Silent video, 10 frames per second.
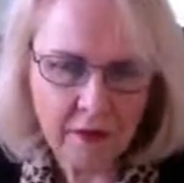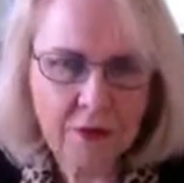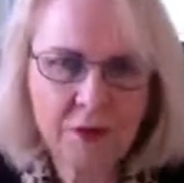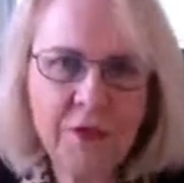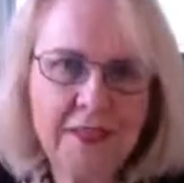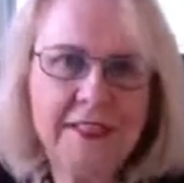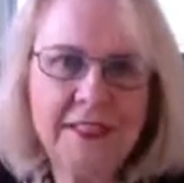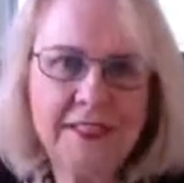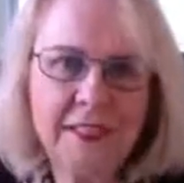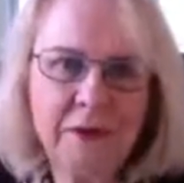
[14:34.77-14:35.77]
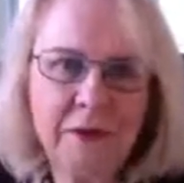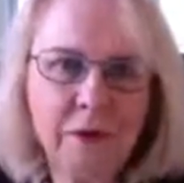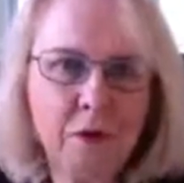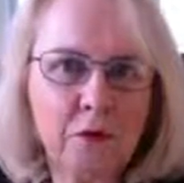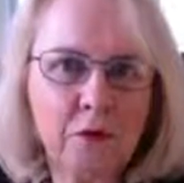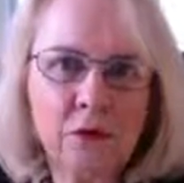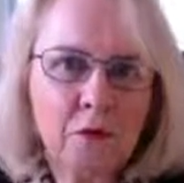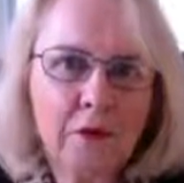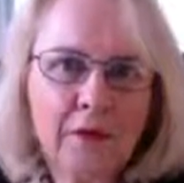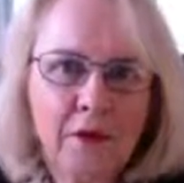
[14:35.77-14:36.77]
to really stand up and own
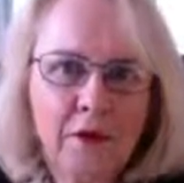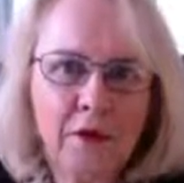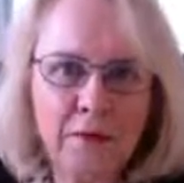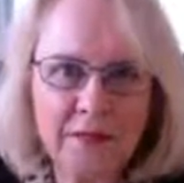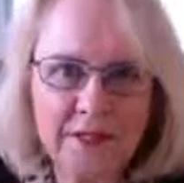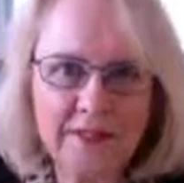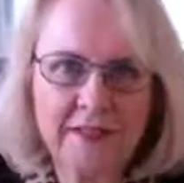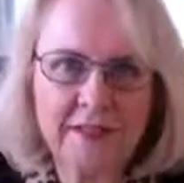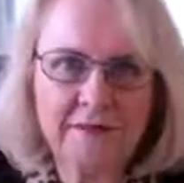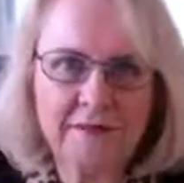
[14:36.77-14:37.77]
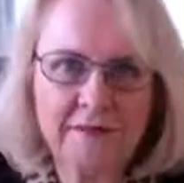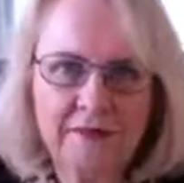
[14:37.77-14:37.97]
what they already possess.